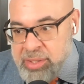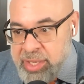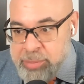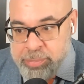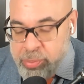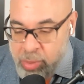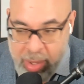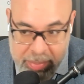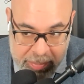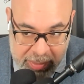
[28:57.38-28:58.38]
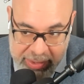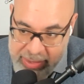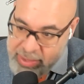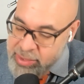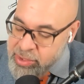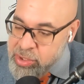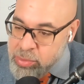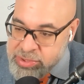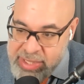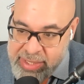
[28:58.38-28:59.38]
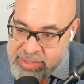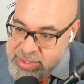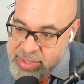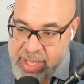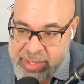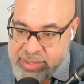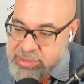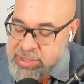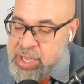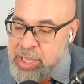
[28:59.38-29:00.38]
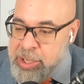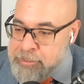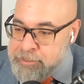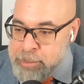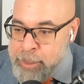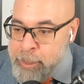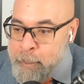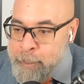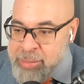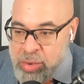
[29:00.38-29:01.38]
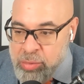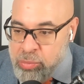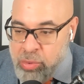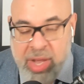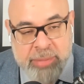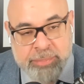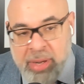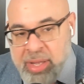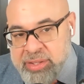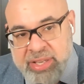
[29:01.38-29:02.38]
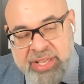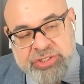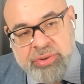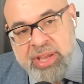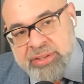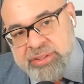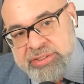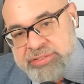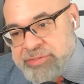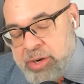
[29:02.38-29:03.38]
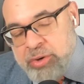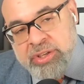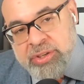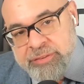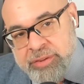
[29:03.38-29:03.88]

And probably, second to that is rye pollen extract is very good for